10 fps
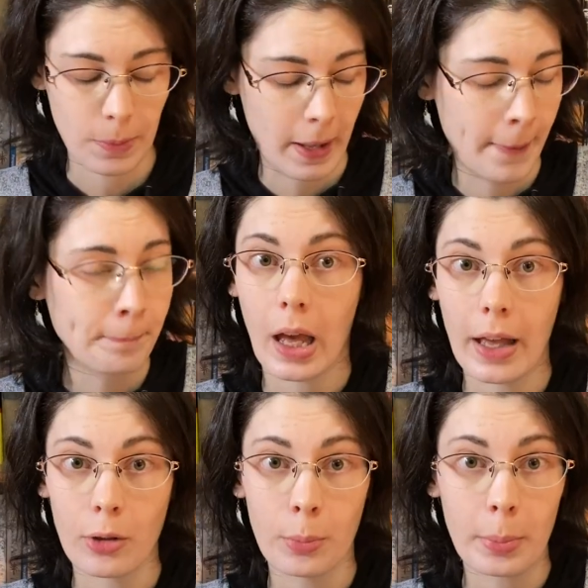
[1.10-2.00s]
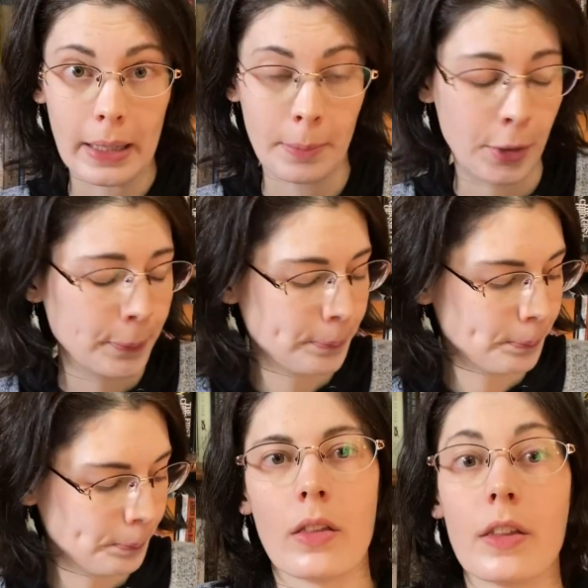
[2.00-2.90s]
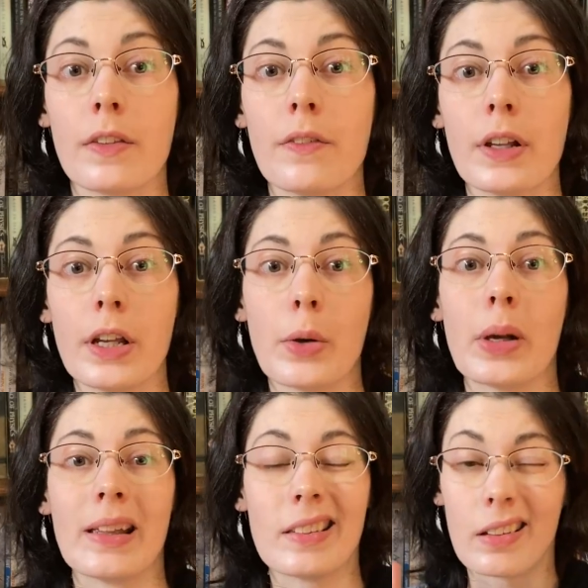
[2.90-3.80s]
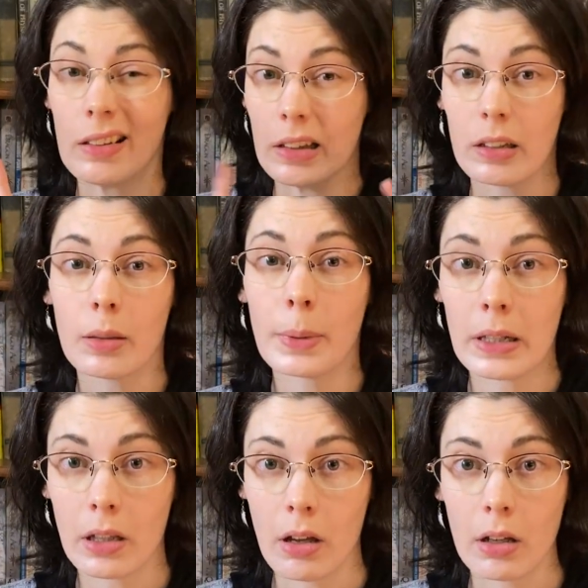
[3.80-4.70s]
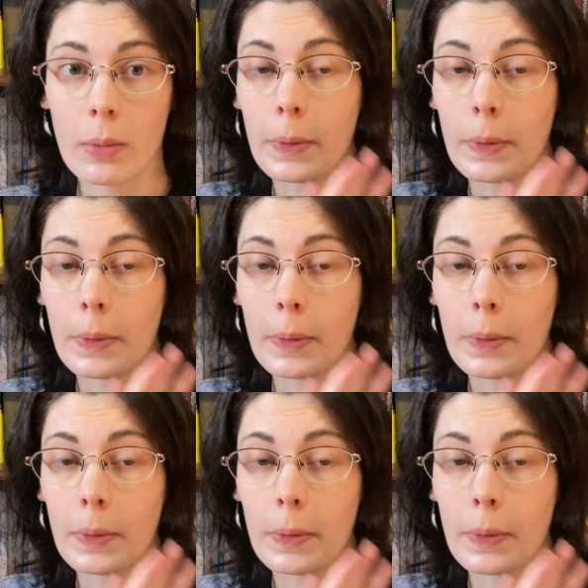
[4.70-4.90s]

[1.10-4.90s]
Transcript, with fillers: span, I don't blame you. This video is a little bit long,